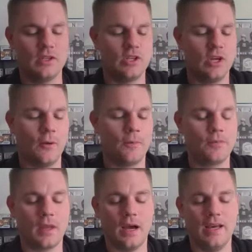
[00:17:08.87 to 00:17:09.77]
So,
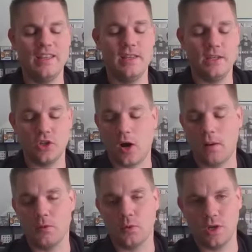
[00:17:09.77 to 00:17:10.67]
uh, in these
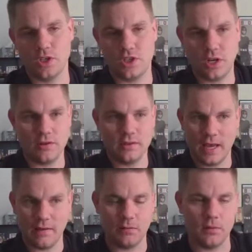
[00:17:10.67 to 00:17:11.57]
arms, which you know,
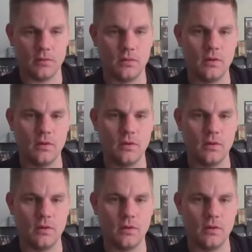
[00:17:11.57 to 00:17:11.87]
oh, yeah.